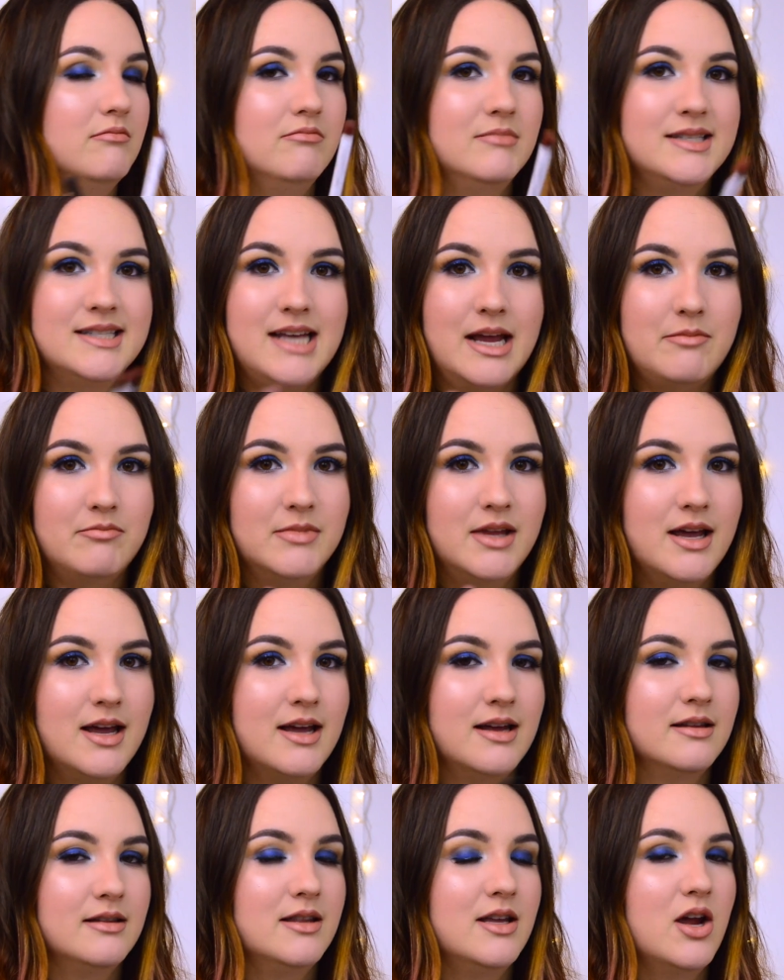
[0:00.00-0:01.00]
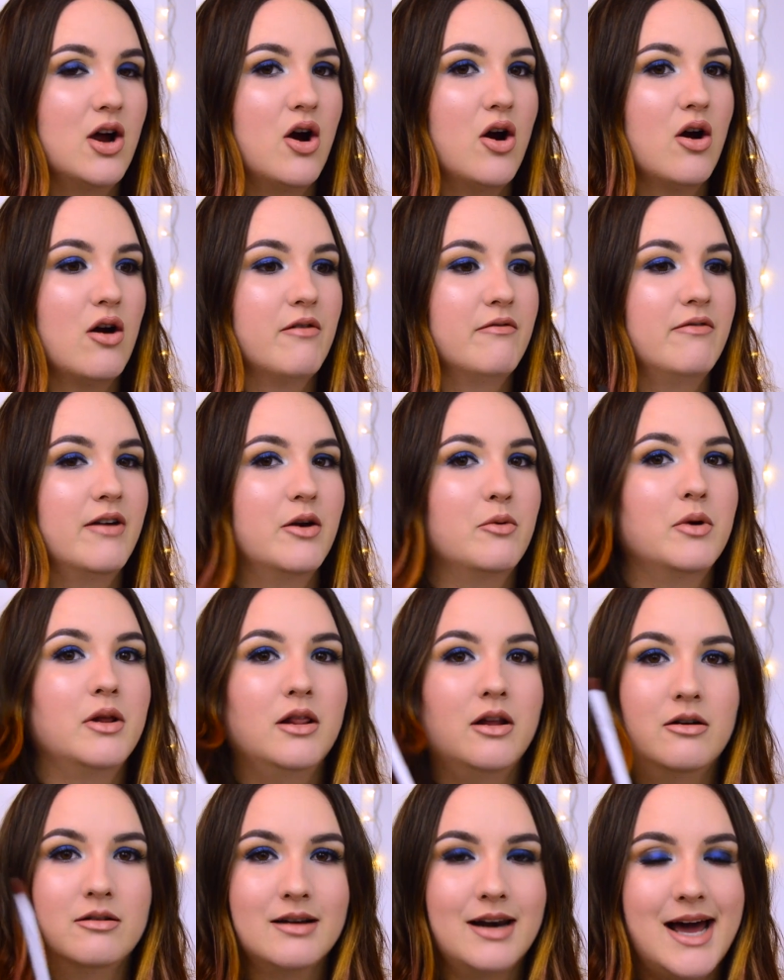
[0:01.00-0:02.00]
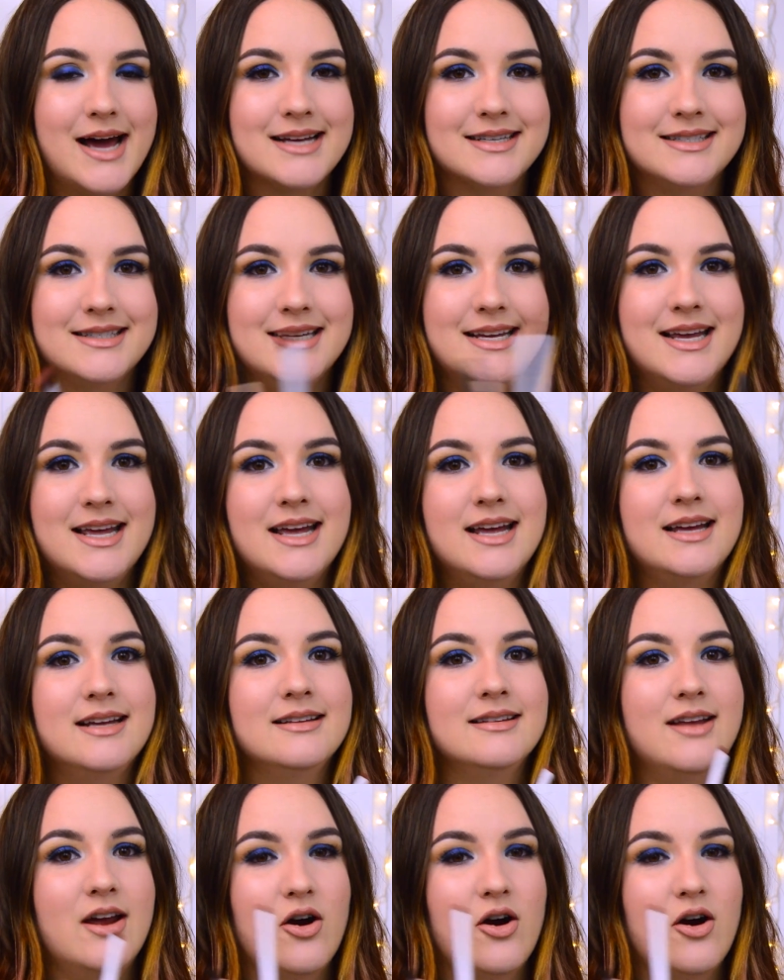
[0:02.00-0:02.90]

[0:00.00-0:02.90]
Same thing. They are very long lasting.